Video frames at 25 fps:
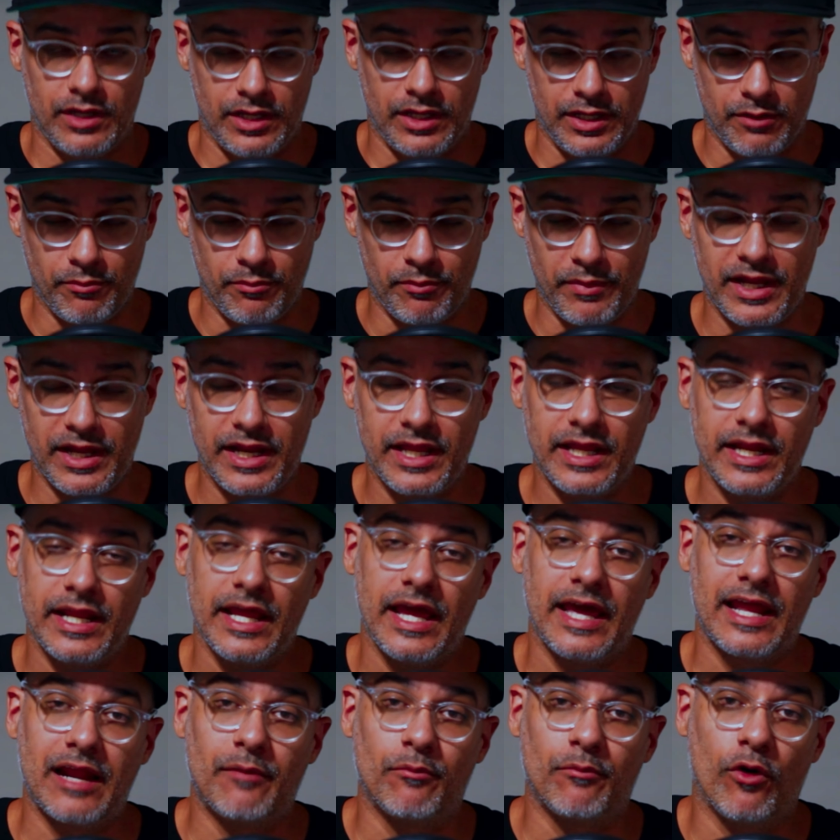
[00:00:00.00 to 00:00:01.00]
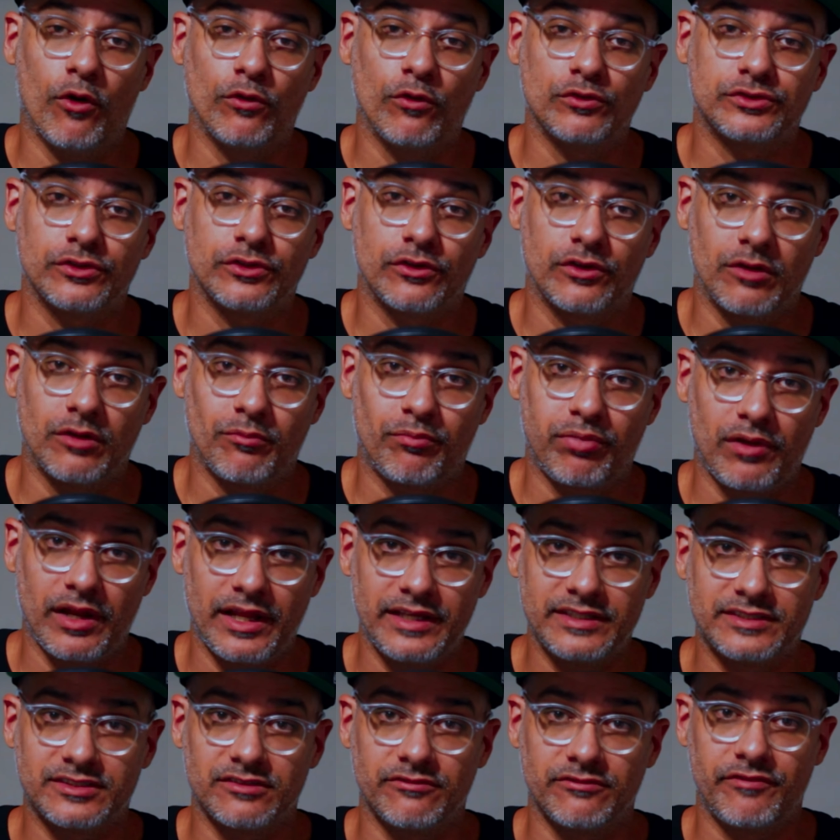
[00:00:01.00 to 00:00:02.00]
in a minute, and I'm also going to
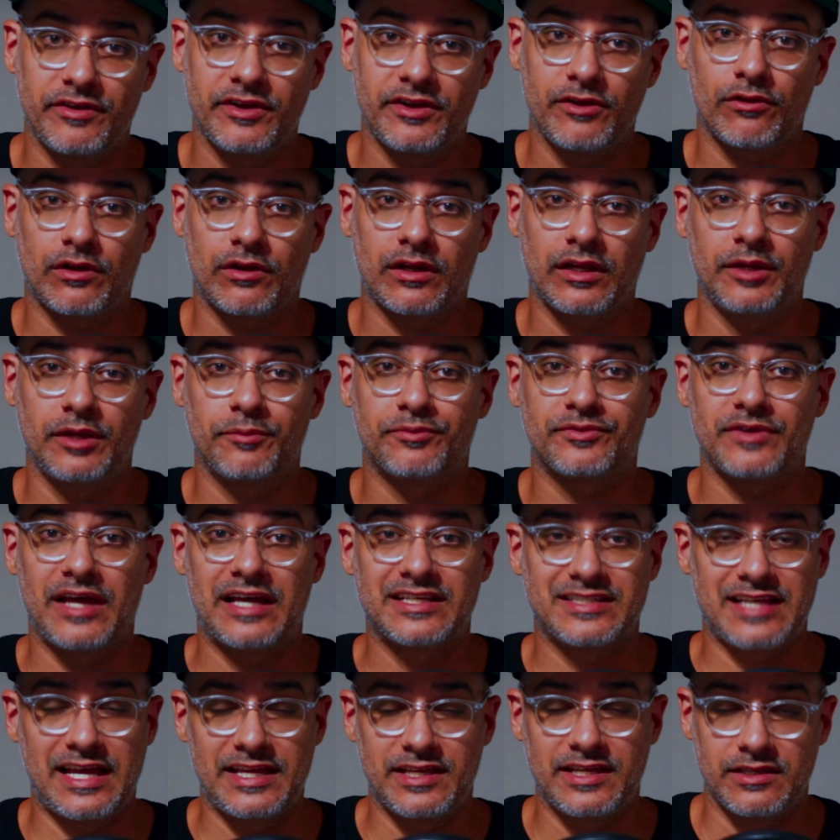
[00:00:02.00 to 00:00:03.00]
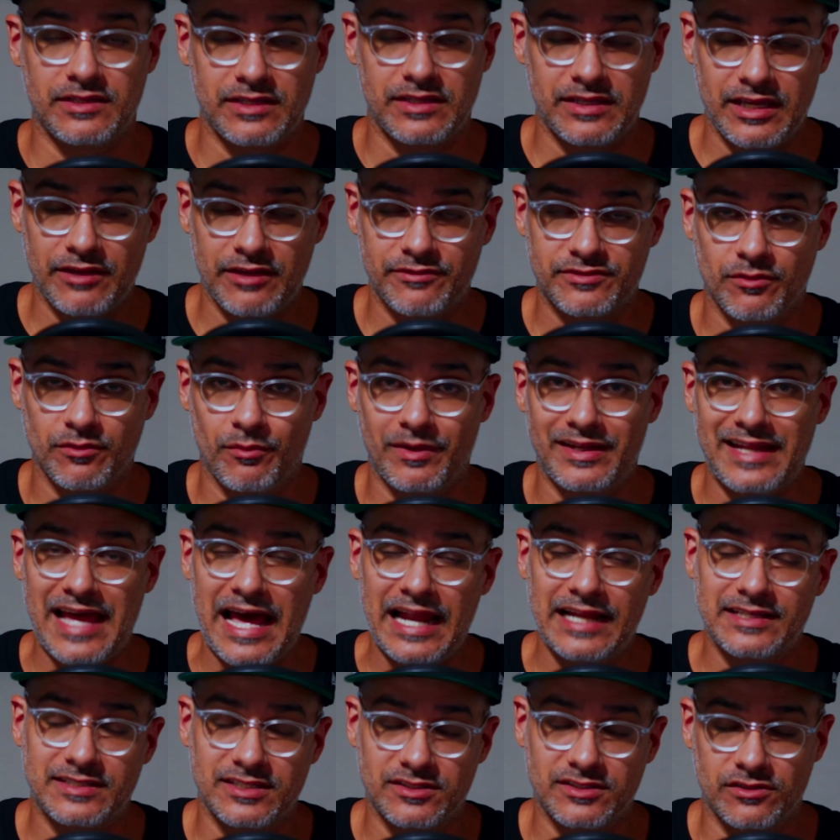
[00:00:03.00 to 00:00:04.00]
play some video clips as I give some
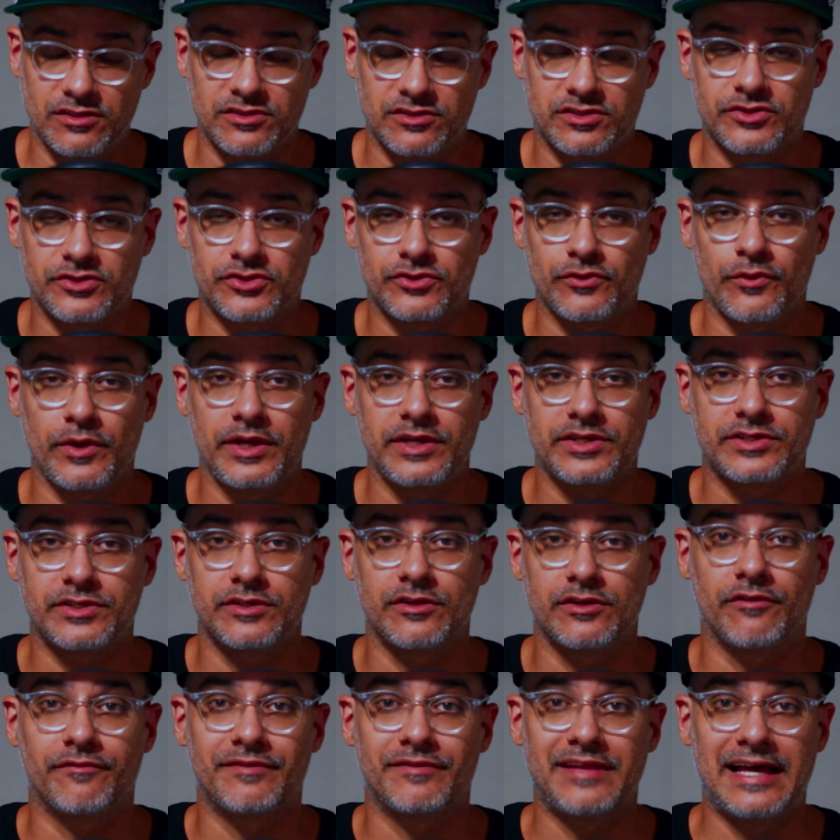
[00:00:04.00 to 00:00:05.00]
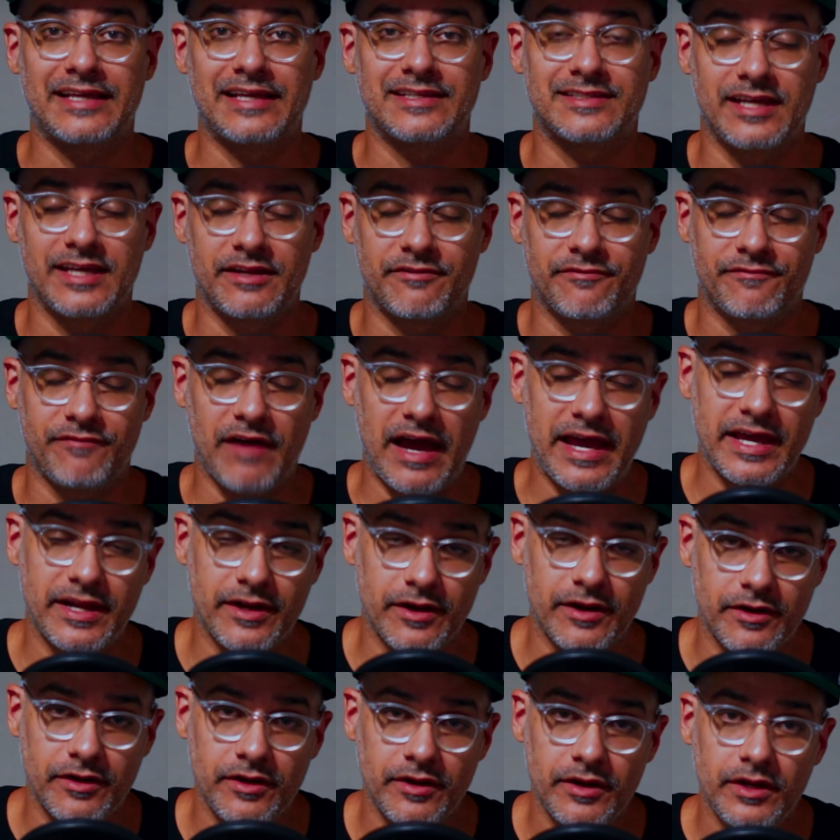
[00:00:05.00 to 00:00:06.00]
analysis on the situation of that said
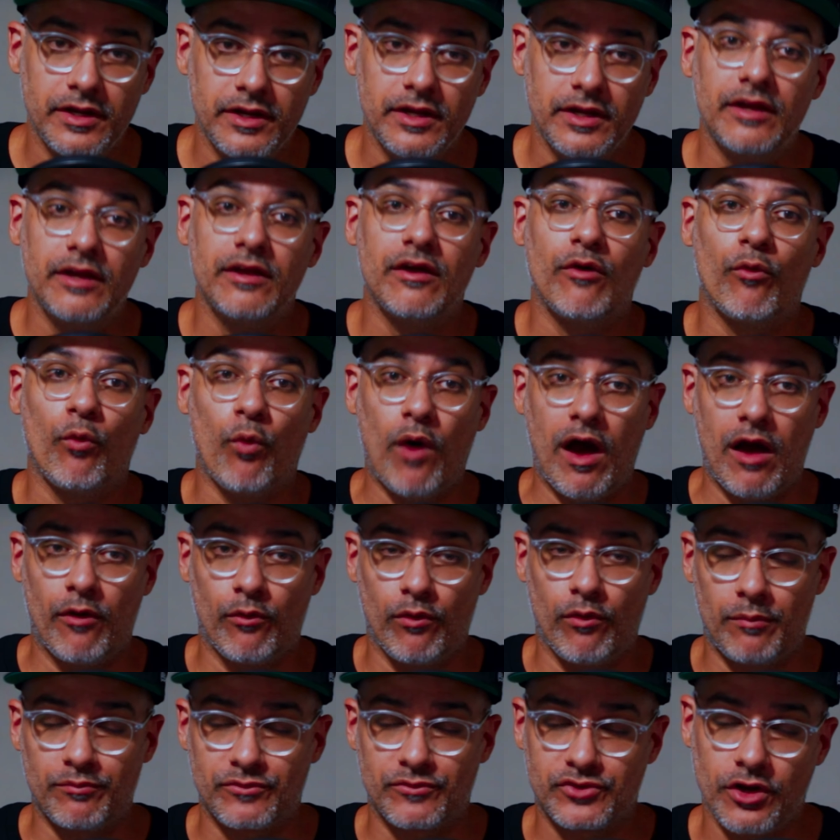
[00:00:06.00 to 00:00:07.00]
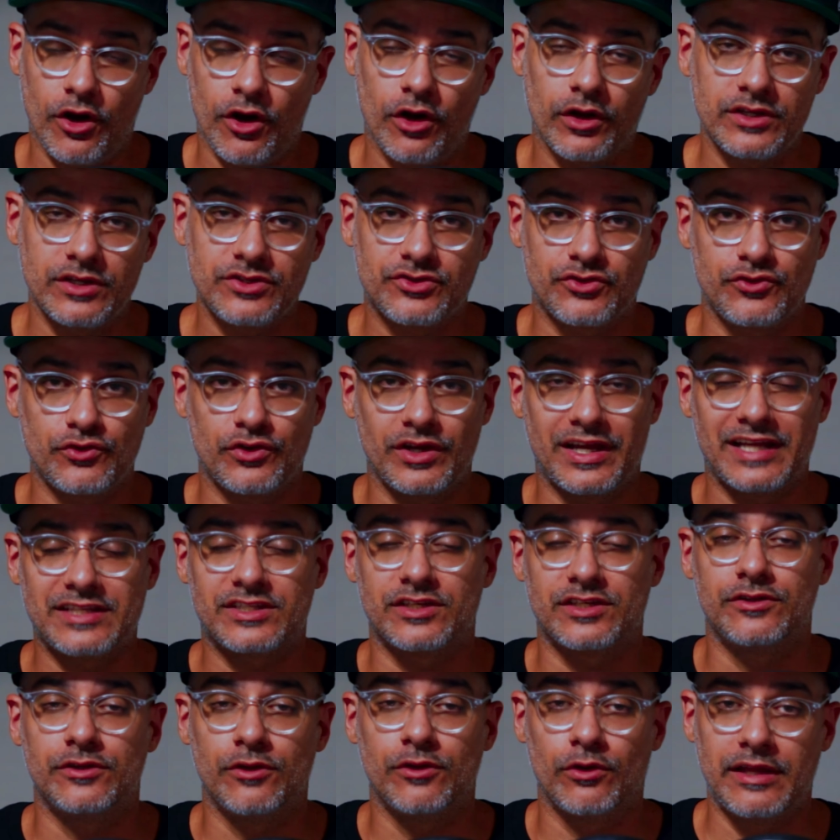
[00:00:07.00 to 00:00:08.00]
fighter while I'm talking so you could get
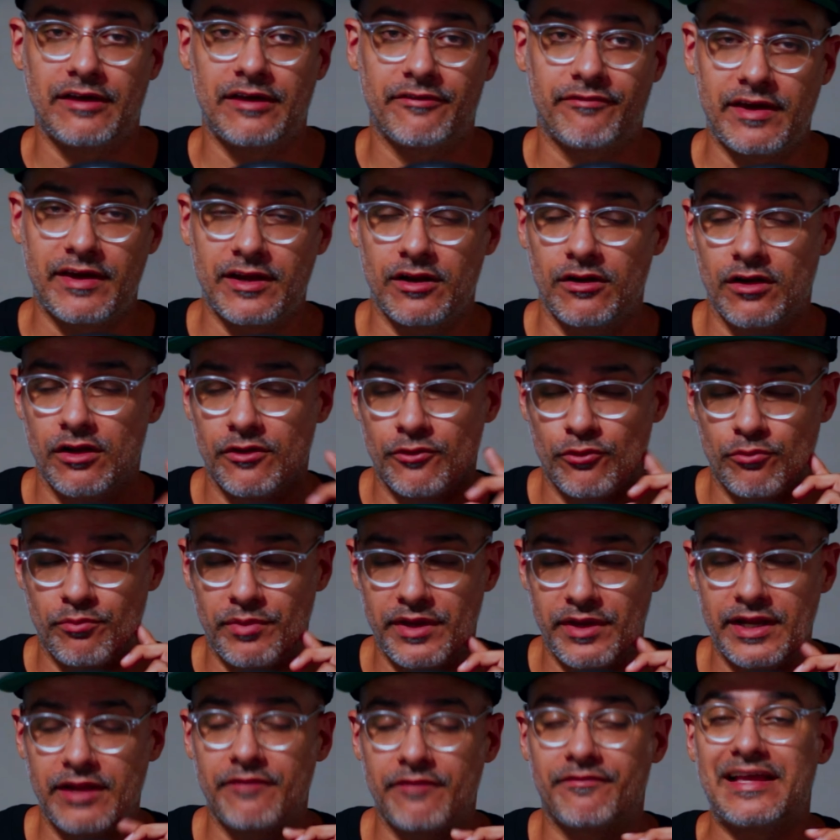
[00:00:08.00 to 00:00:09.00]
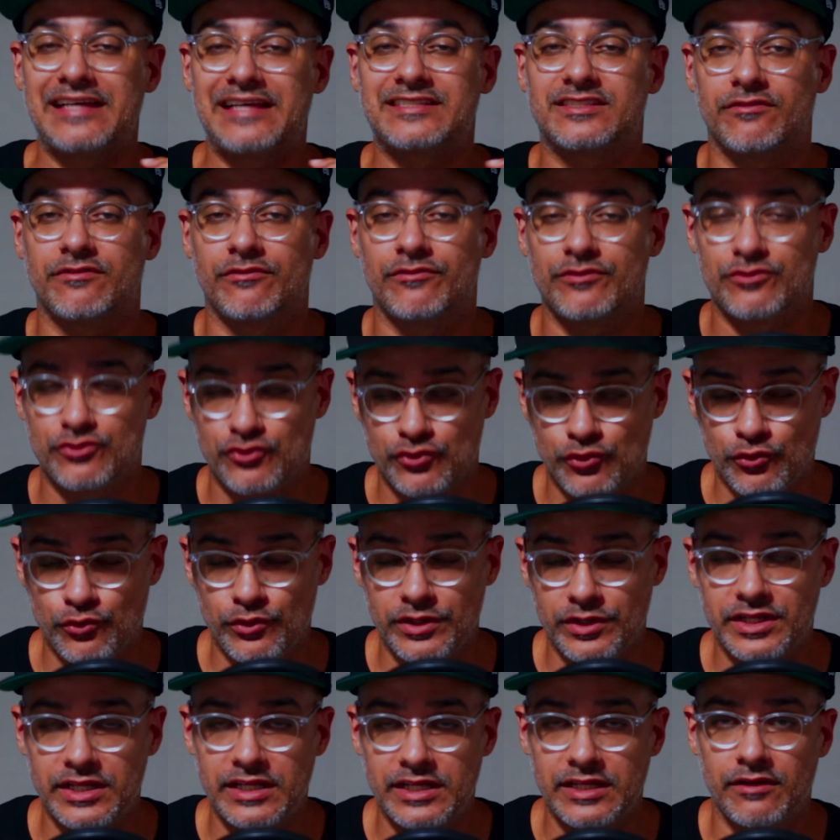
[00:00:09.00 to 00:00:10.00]
to know that fighter a little bit if that's the true
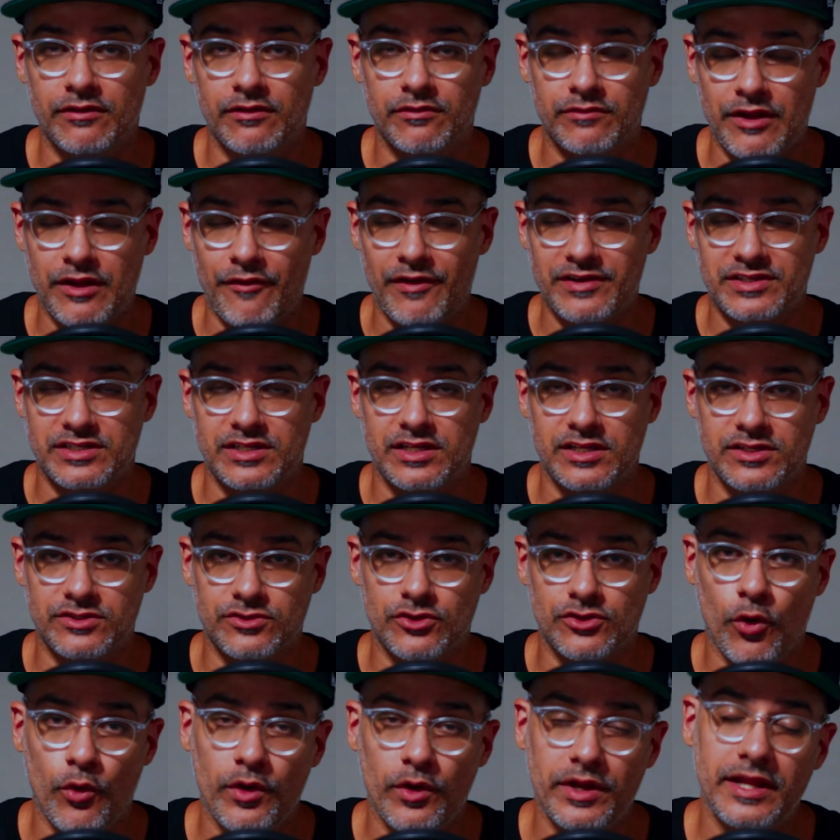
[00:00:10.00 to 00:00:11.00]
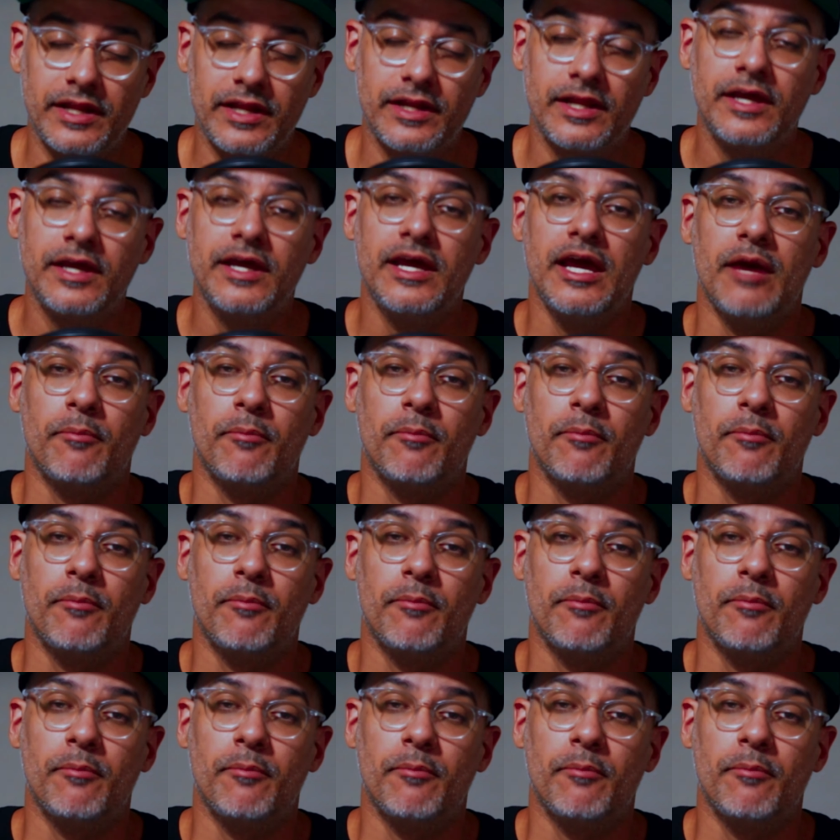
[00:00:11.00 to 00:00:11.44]
indeed the direction he's going in.